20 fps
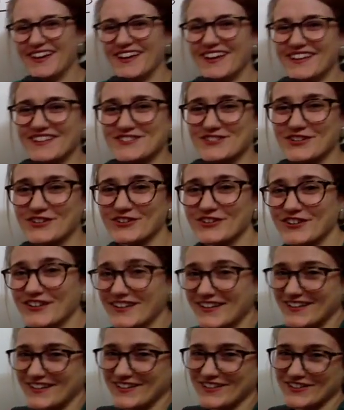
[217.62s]
So,
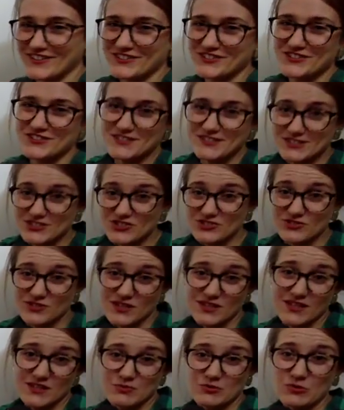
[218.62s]
just try
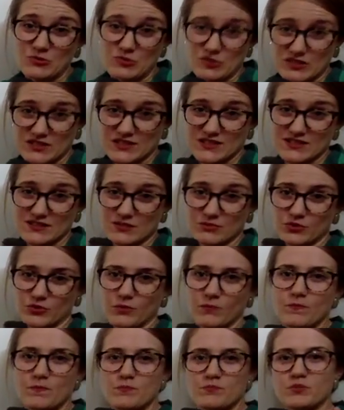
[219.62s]
to keep it really
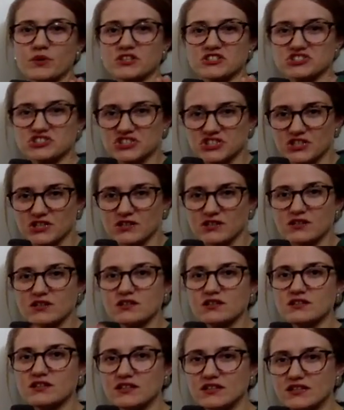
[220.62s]
simple, but
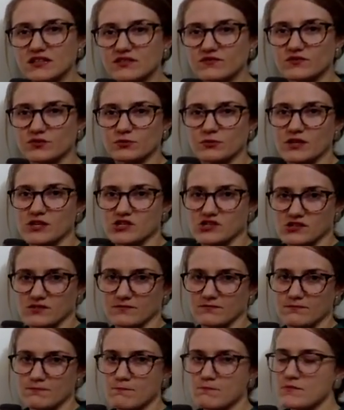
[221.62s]
chunk the information.
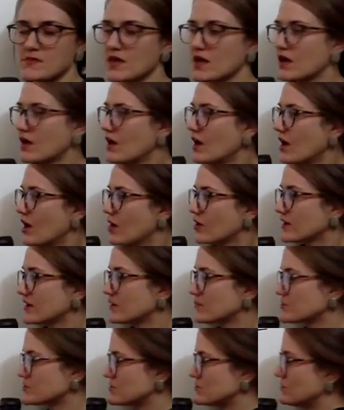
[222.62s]
Okay,
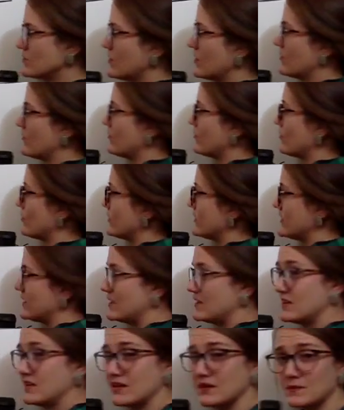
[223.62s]
number 2, avoid
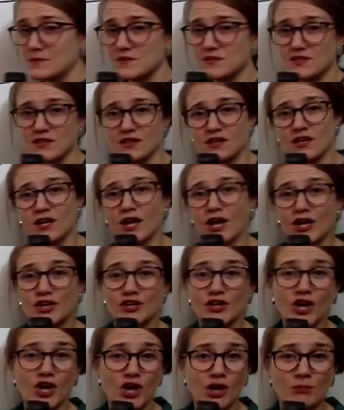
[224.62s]
idioms.
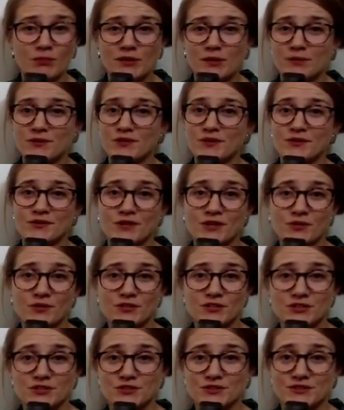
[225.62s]
Y'all, people don't know
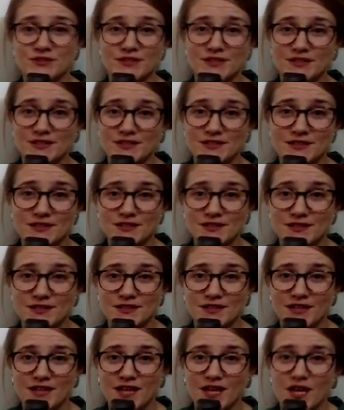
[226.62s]
what you're saying.
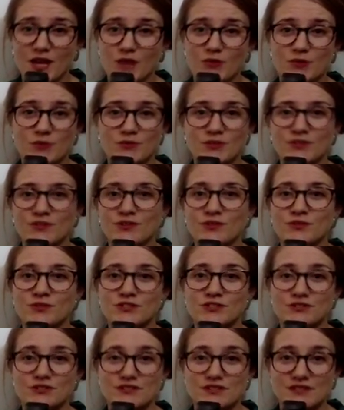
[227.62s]
People don't know
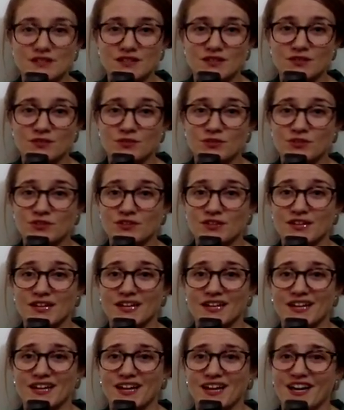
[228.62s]
what you're saying when you're
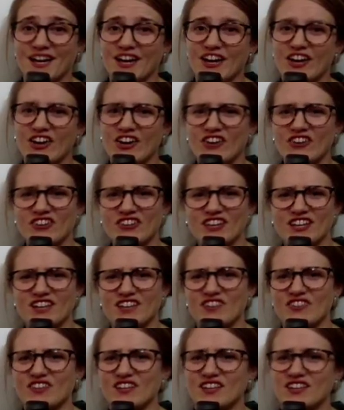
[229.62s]
like, oh yeah,
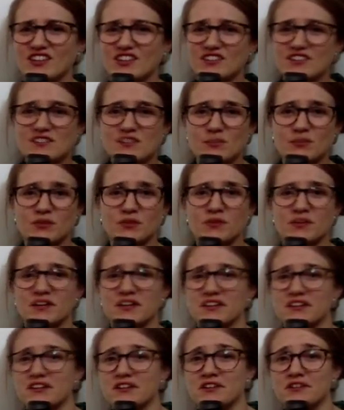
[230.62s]
and then he looked at me like
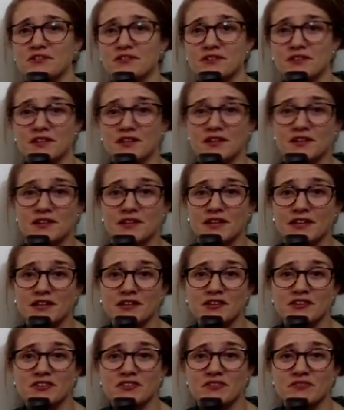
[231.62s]
a deer in the
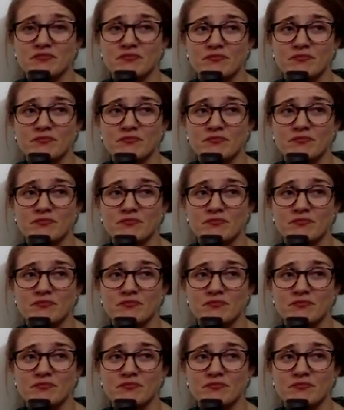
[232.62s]
headlights.